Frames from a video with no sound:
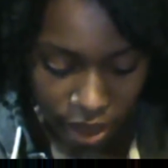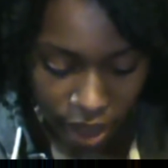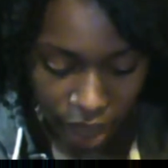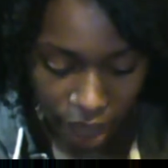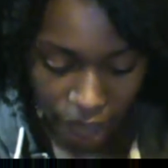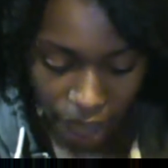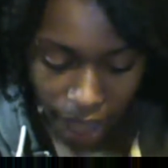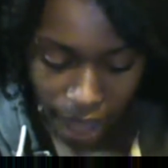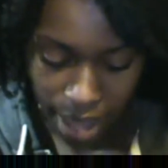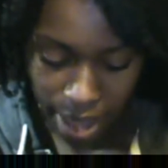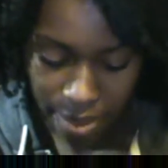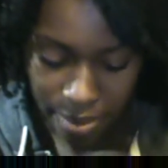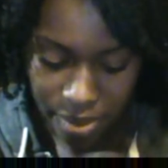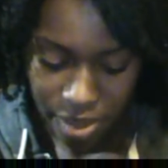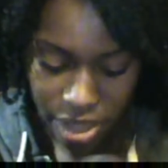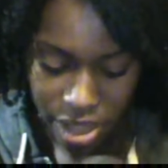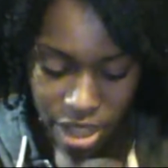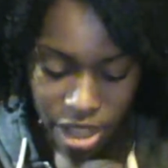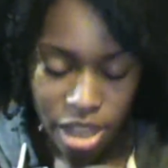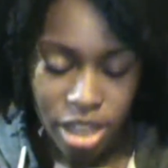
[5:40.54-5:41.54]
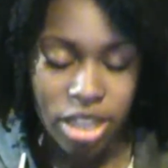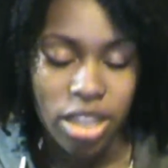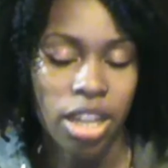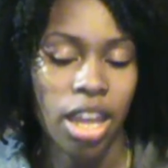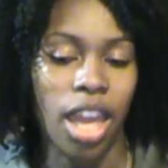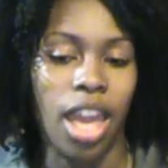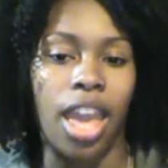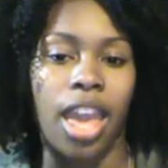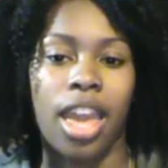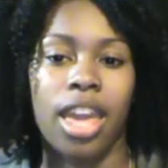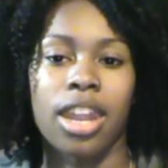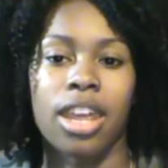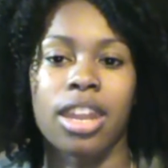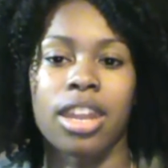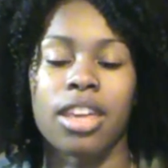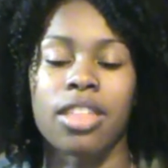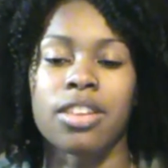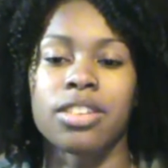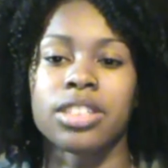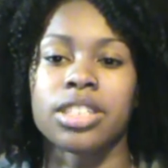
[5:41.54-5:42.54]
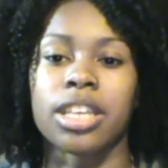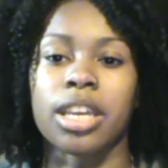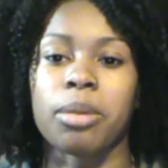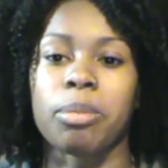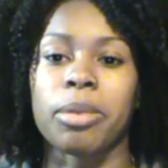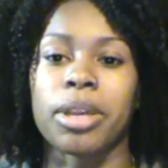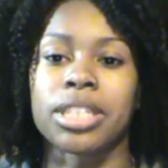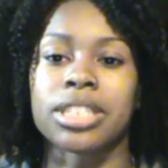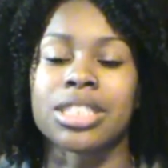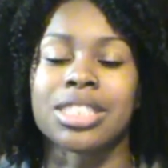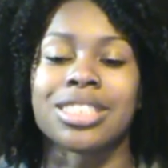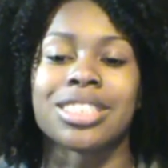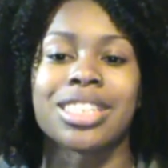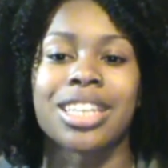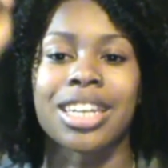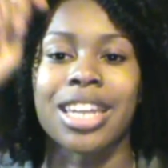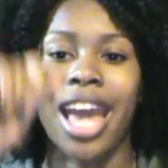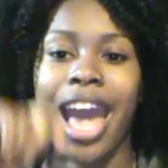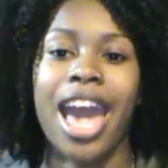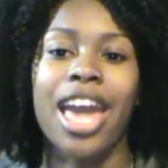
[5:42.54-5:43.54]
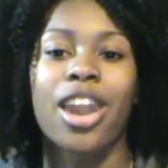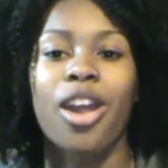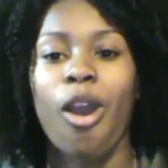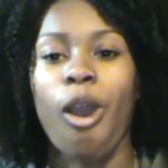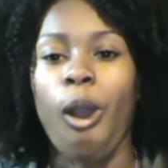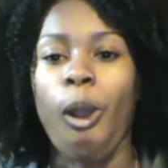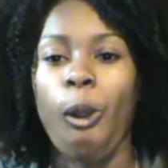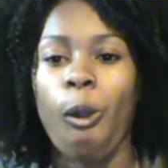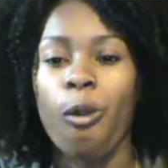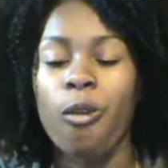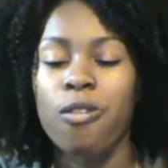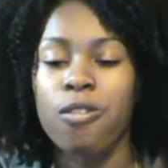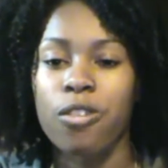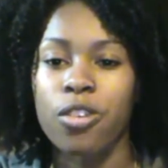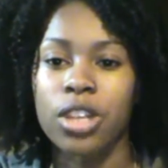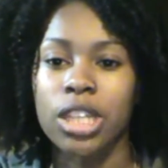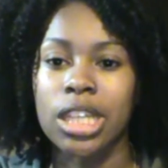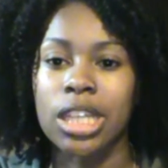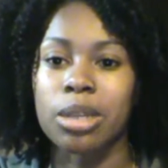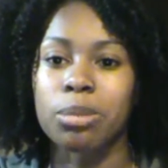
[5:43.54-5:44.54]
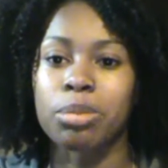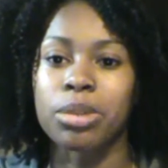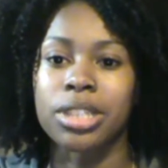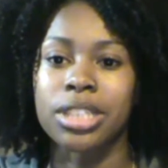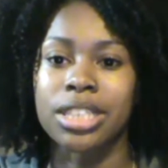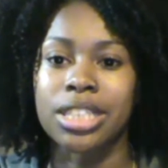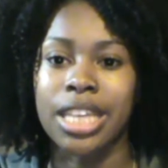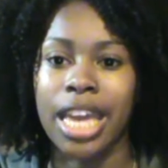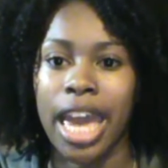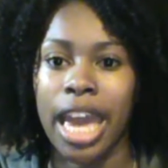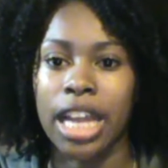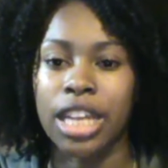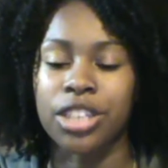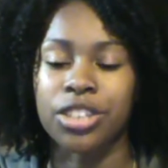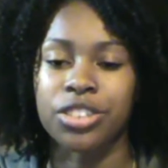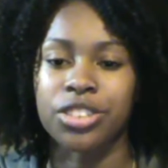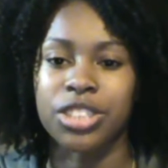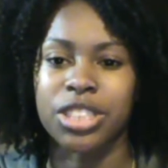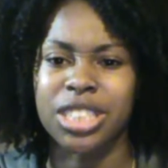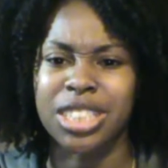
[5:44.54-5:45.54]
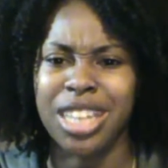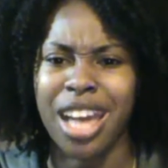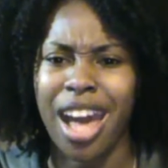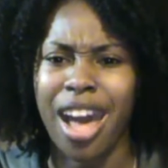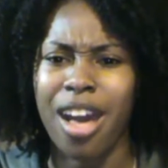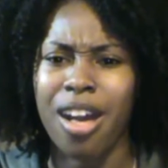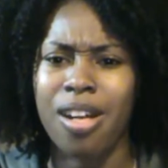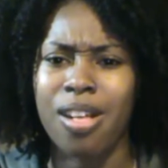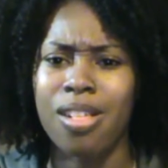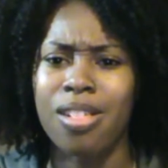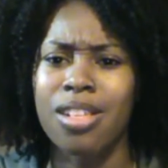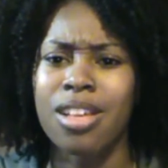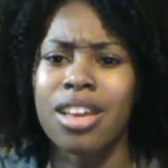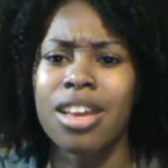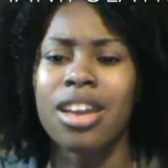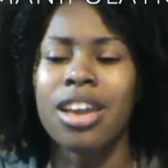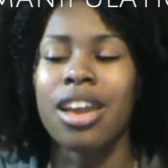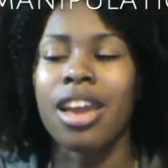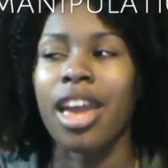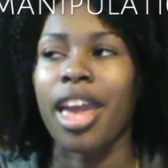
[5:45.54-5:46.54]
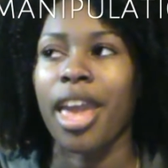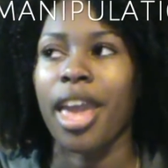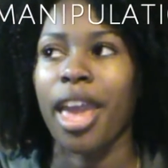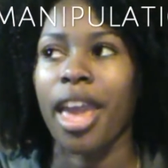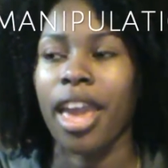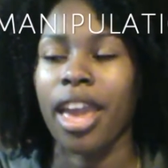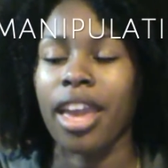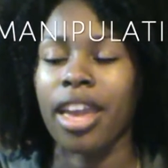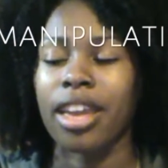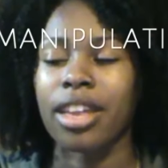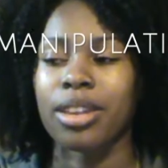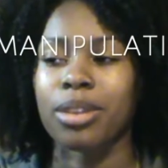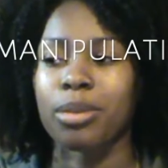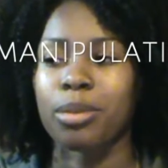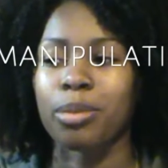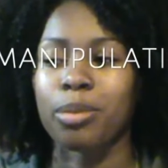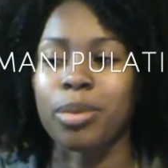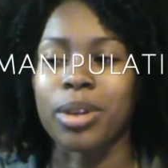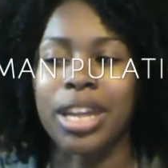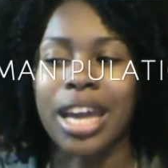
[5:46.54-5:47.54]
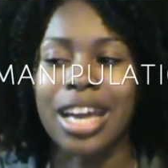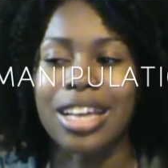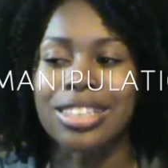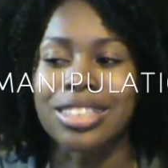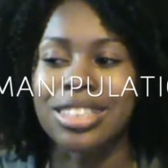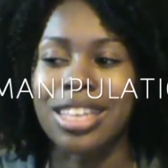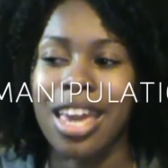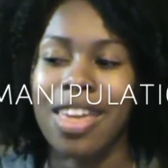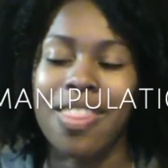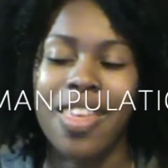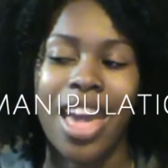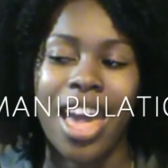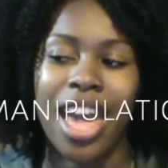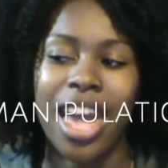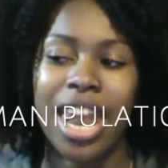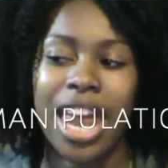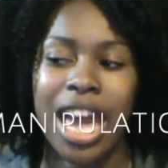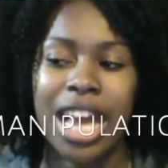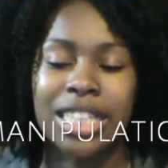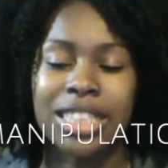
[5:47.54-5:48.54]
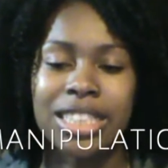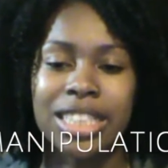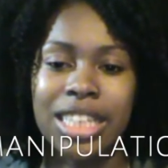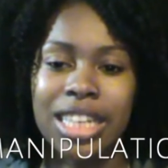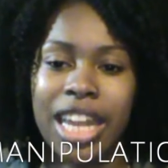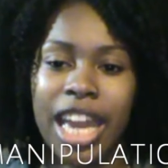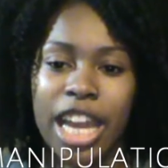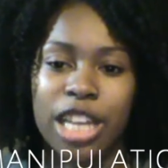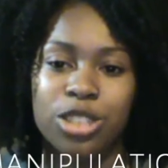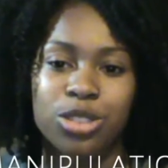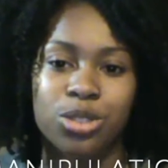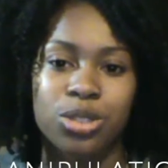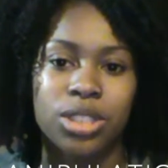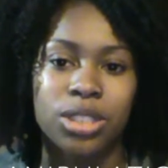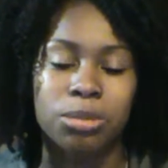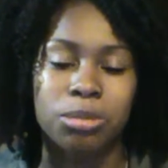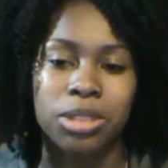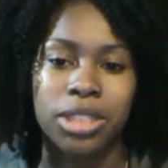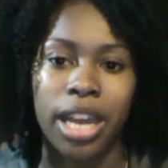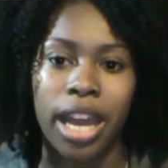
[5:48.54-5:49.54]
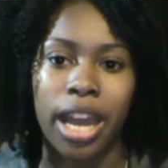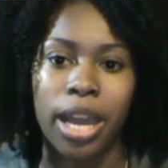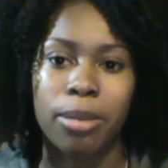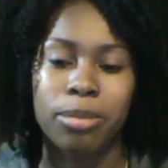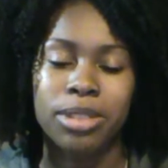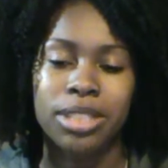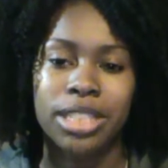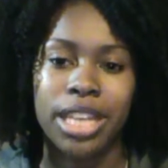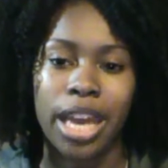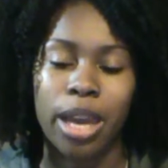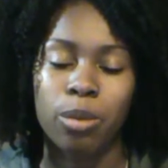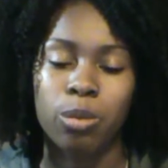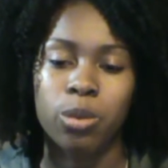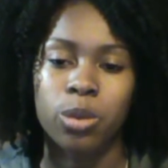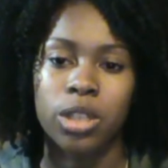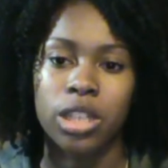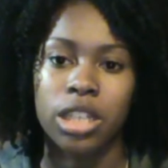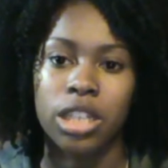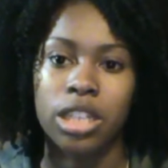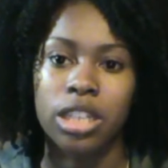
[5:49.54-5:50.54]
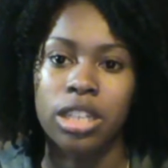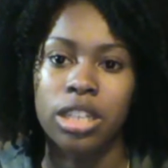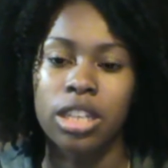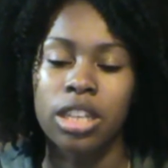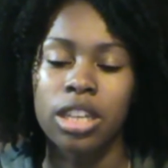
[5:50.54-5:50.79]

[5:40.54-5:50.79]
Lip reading: Okay, and another tip is to not overly protect your style. And when I say that, I see naturals sometimes that would